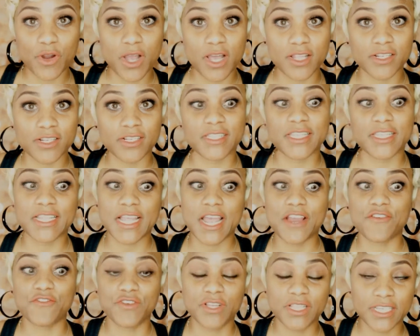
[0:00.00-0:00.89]
product that
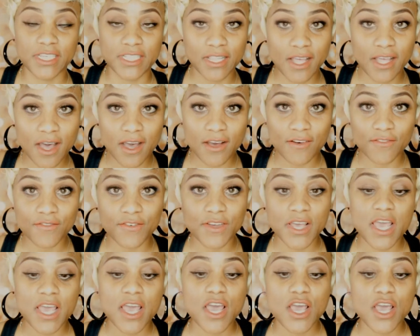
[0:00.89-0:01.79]
I really love.
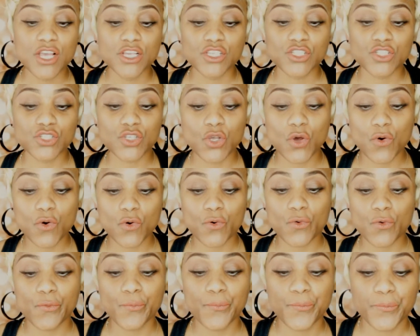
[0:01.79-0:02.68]

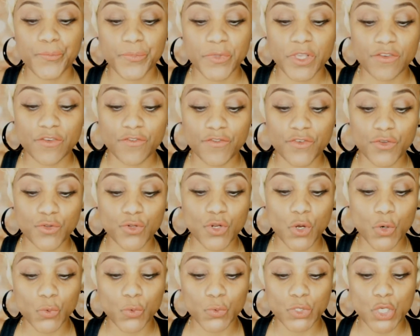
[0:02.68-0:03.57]
So if you
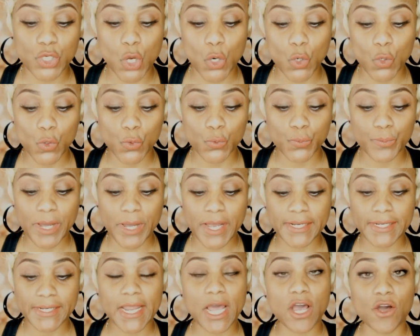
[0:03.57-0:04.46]
don't know
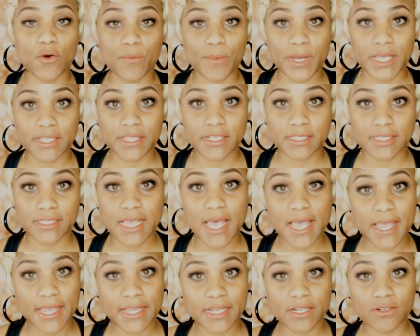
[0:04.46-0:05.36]
by now by the
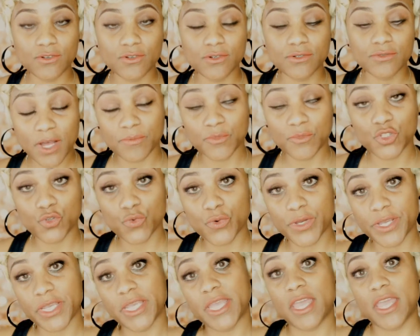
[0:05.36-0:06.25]
title, I'm
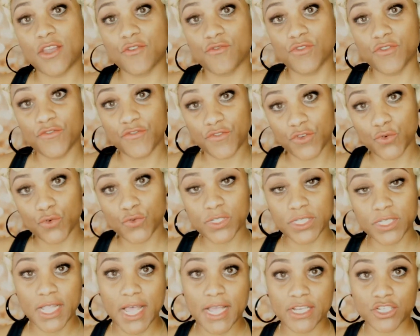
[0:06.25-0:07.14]
doing a review
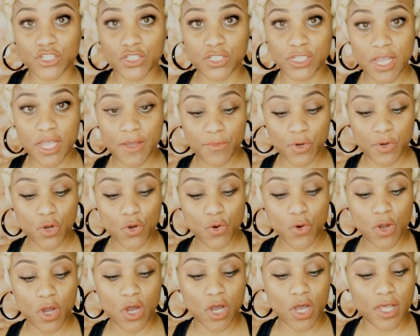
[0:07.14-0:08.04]
slash
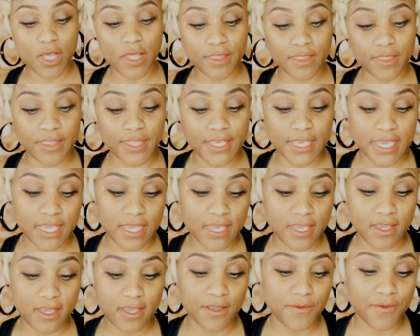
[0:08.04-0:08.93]
demo on
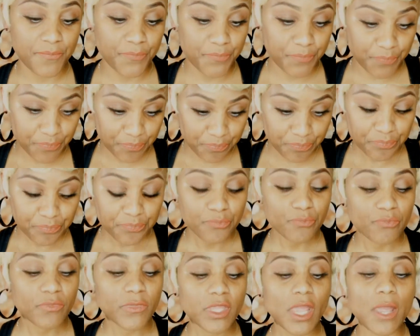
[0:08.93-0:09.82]
the
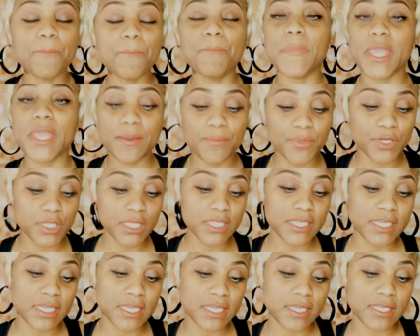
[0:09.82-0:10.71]

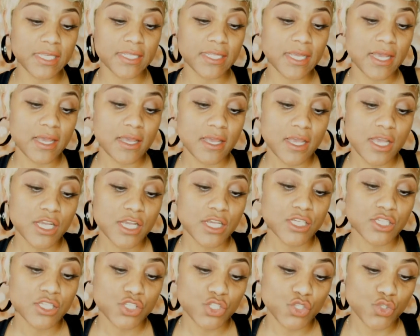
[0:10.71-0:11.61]
Maybelline
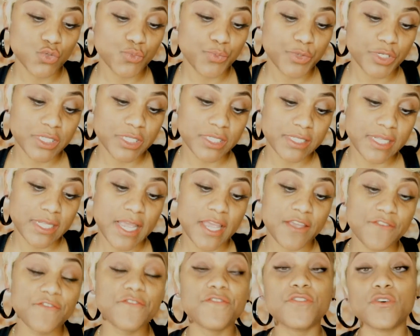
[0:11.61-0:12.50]

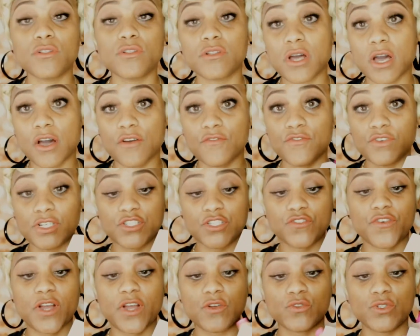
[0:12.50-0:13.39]
Superstay Full
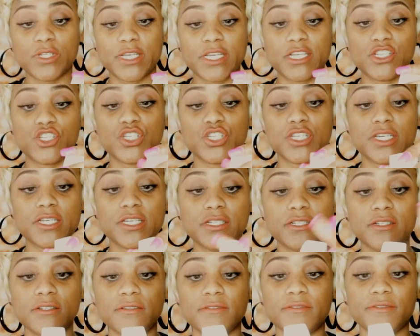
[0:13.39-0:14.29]
Coverage
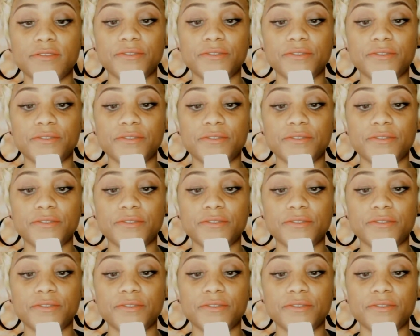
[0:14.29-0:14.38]
Foundation.